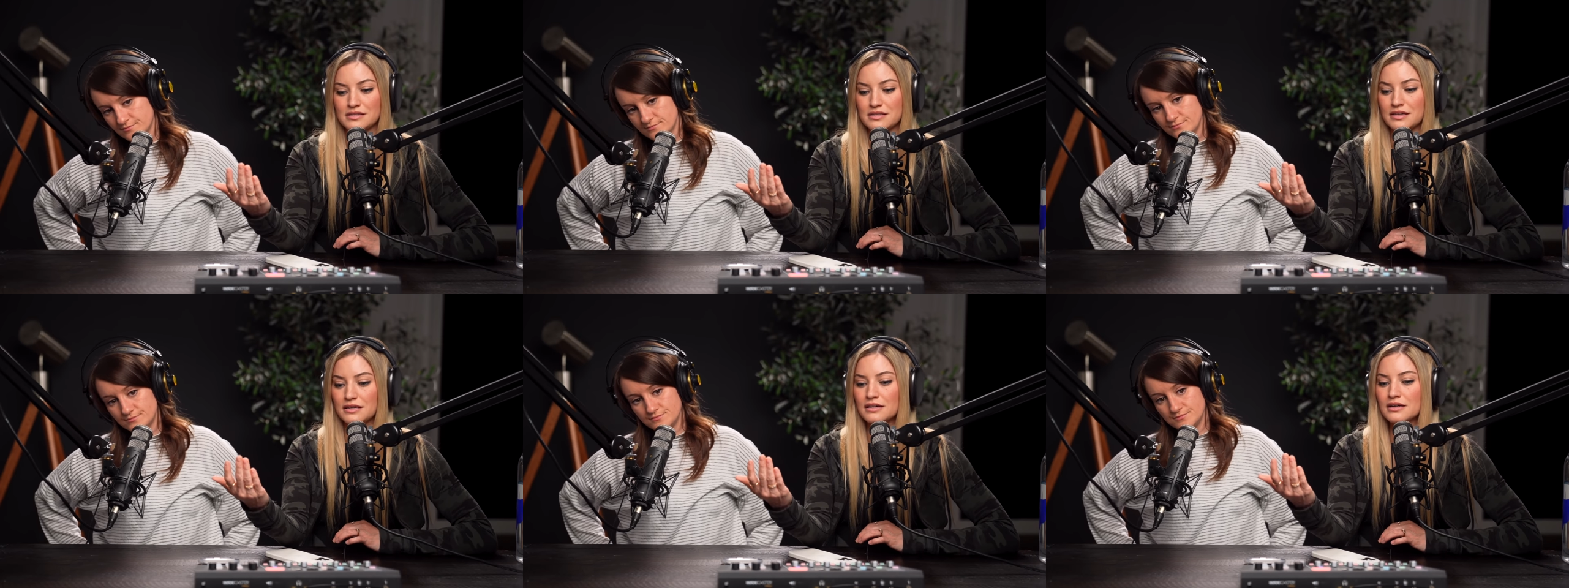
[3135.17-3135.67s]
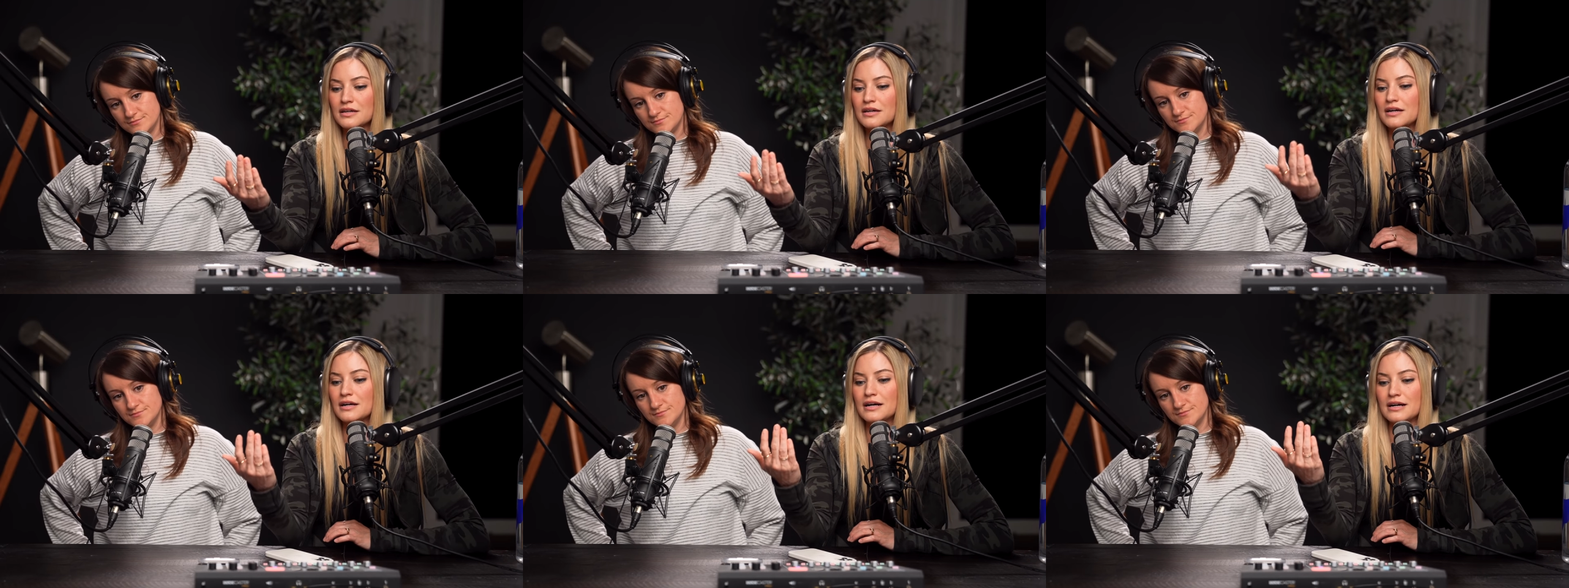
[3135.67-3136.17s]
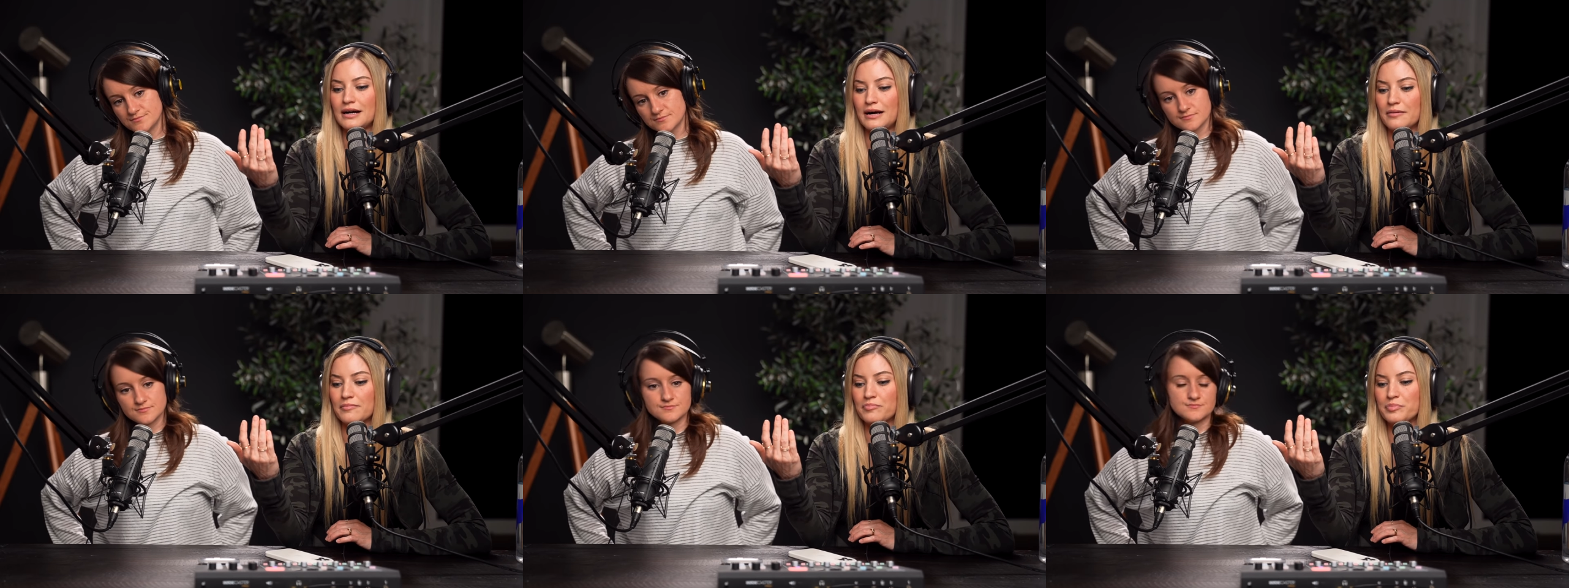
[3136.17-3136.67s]
Speaker 1: easy
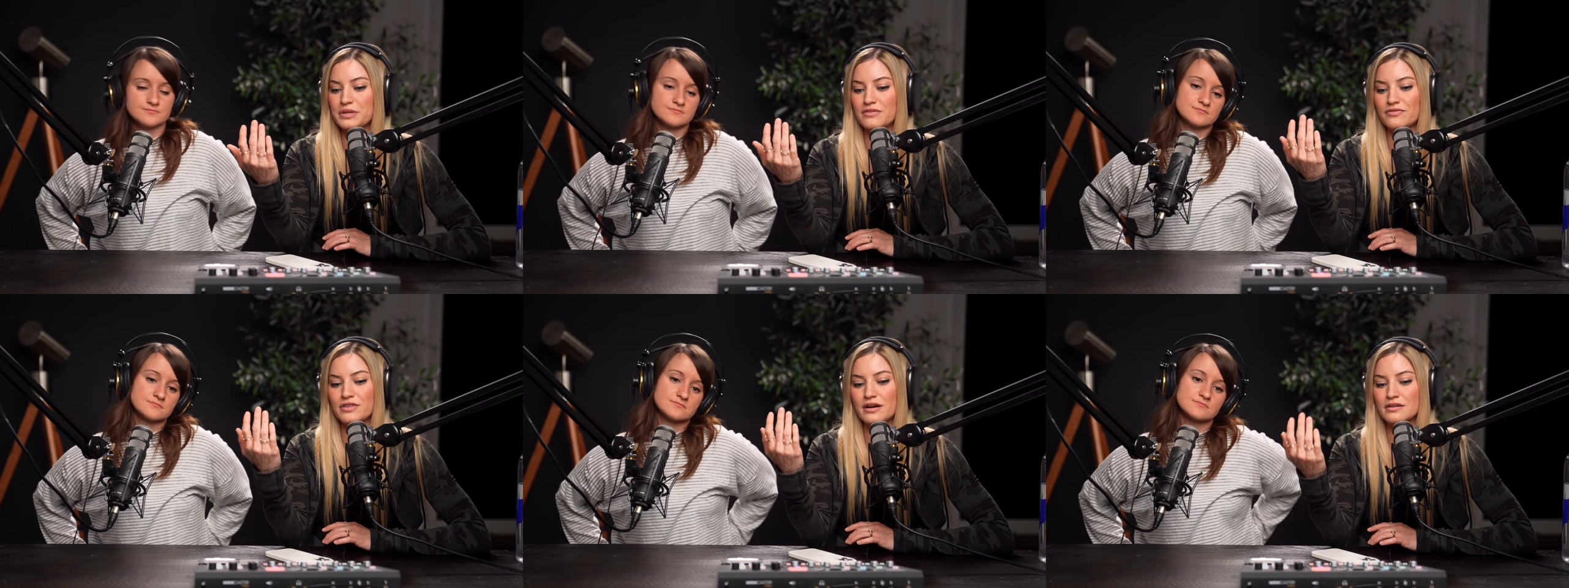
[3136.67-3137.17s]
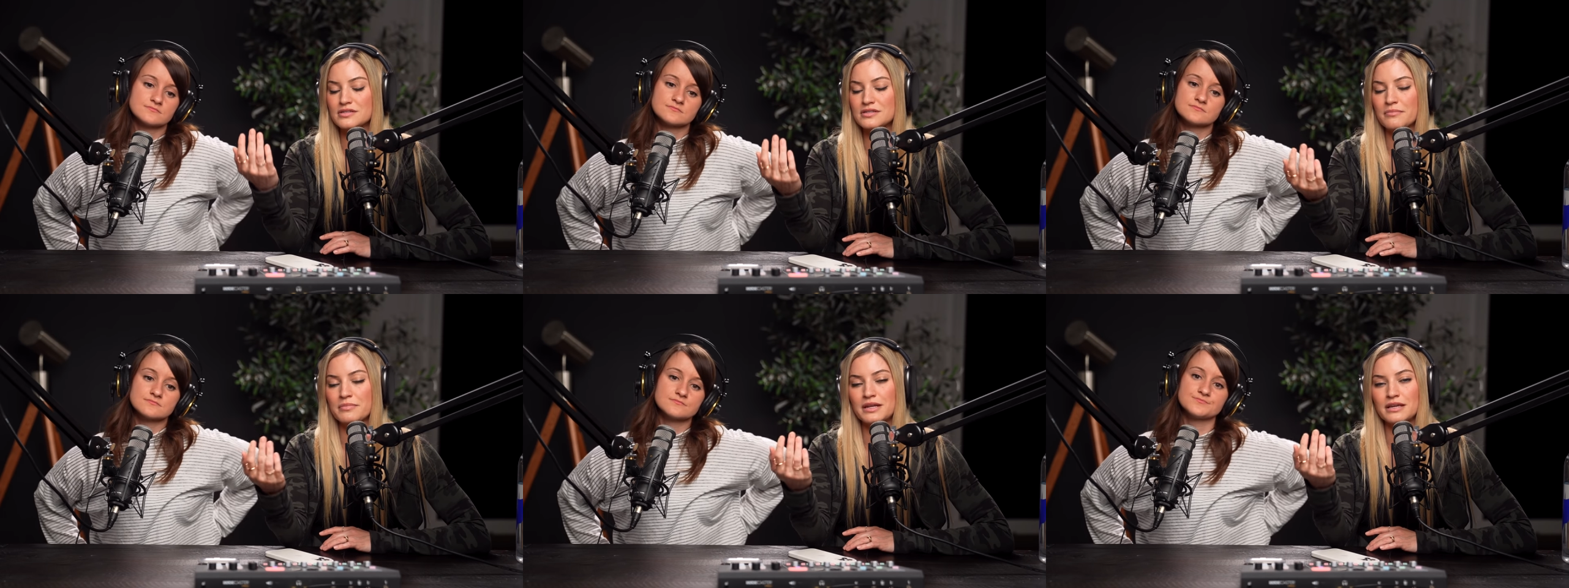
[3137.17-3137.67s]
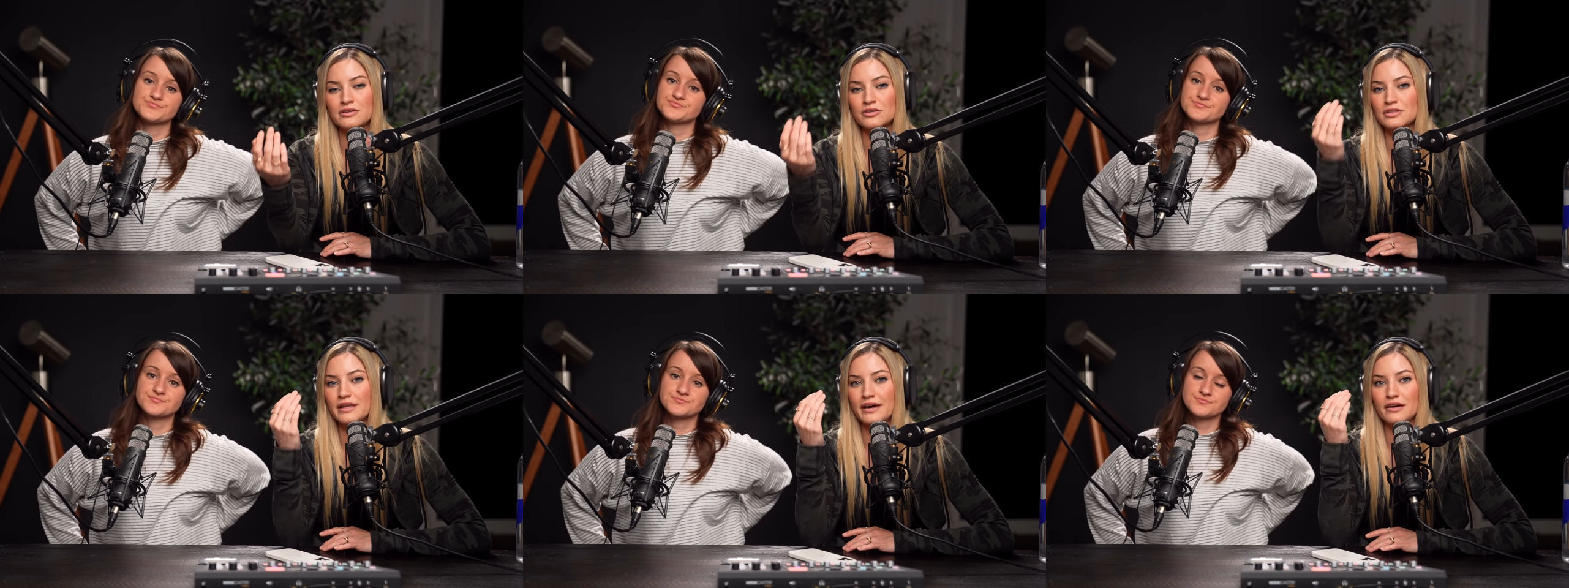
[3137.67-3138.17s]
um, but if there's somebody in your
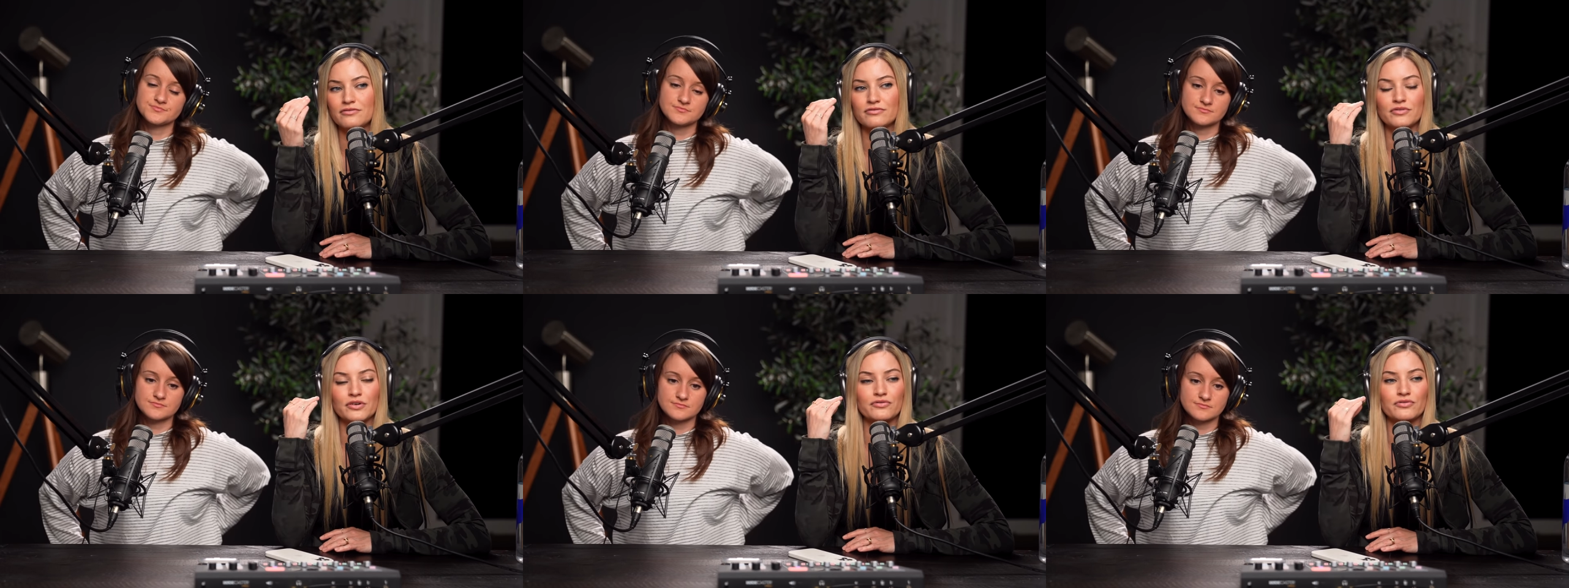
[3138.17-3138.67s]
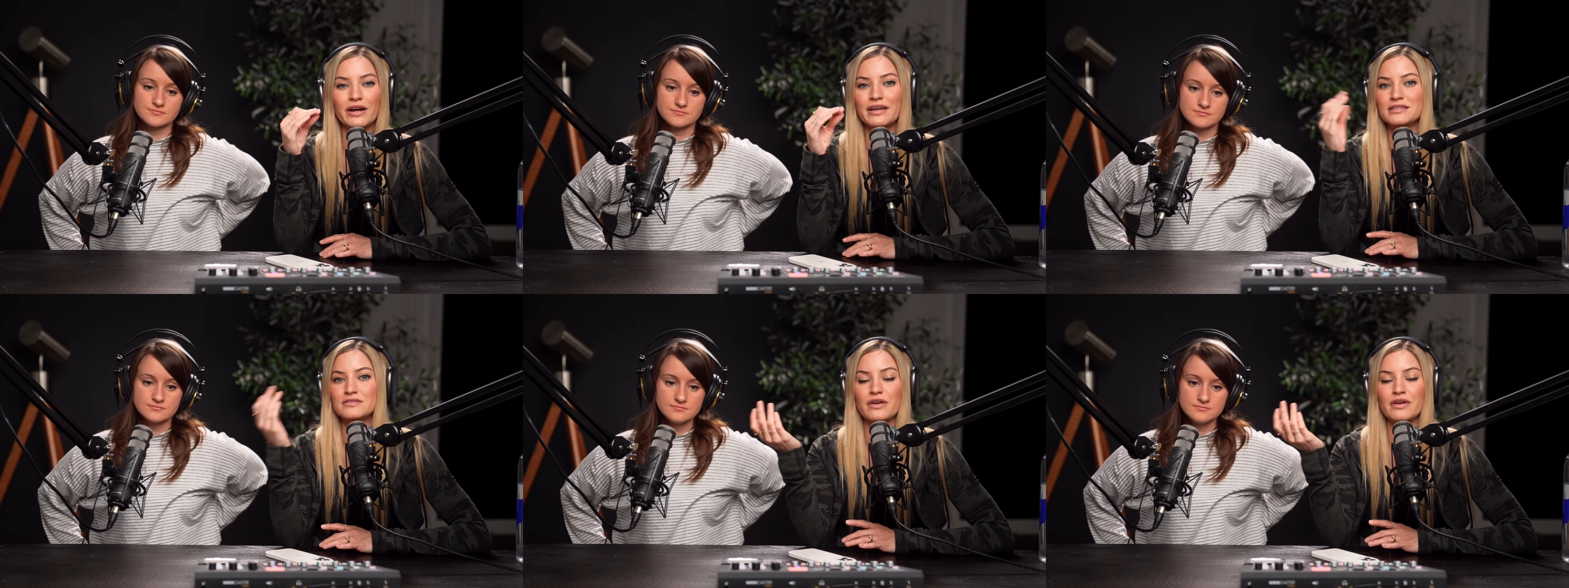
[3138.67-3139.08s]
life, friends,